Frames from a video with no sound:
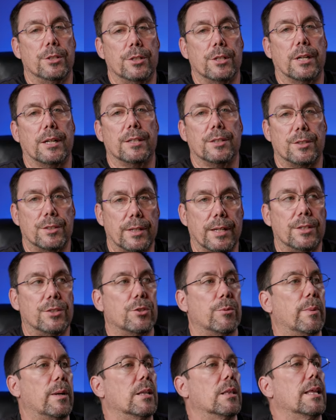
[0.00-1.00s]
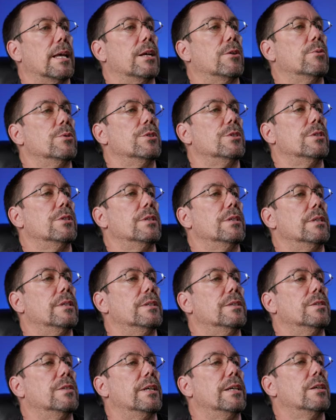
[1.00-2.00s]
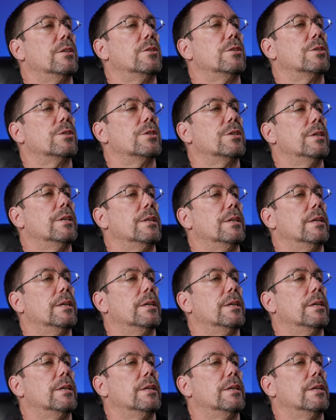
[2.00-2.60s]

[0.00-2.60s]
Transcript: the United States, so my language is English.